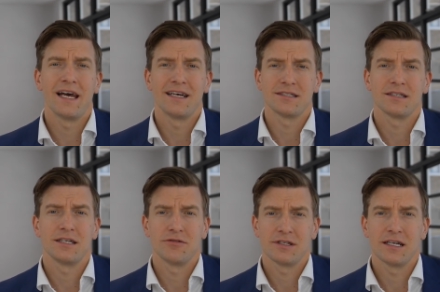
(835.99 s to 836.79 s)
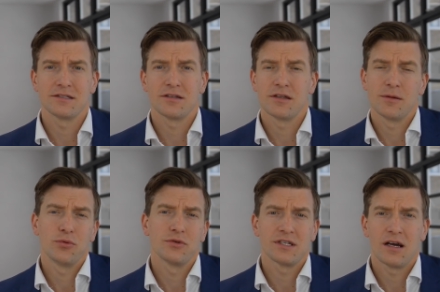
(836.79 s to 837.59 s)
S hearing aids that they
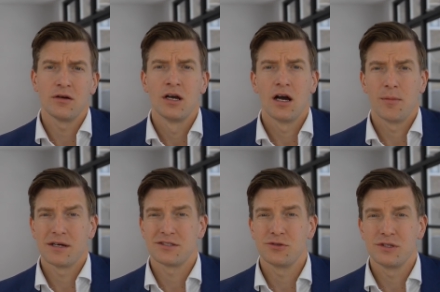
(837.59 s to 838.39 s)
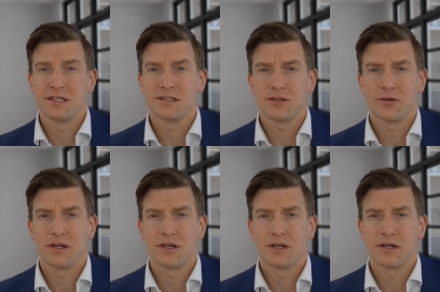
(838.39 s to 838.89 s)
brought out about 2 years ago